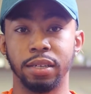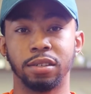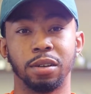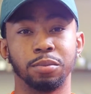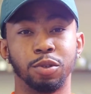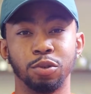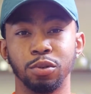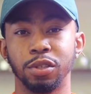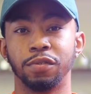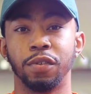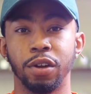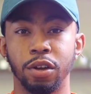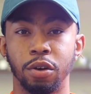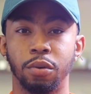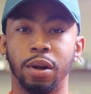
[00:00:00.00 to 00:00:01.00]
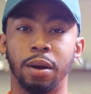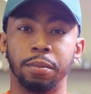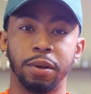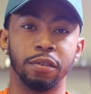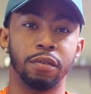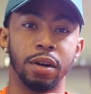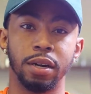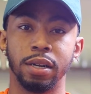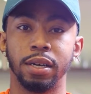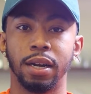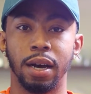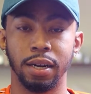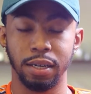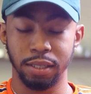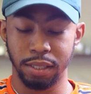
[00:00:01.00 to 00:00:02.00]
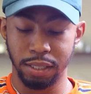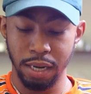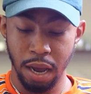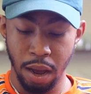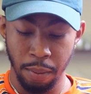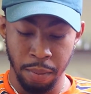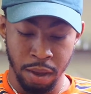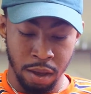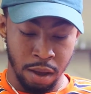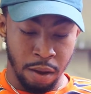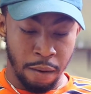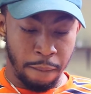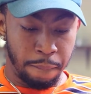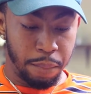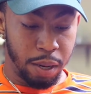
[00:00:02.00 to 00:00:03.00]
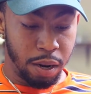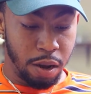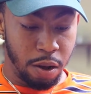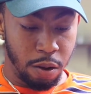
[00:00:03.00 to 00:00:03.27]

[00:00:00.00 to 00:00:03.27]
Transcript: So I'm shooting this video when I'm getting ready to get out of the shop. But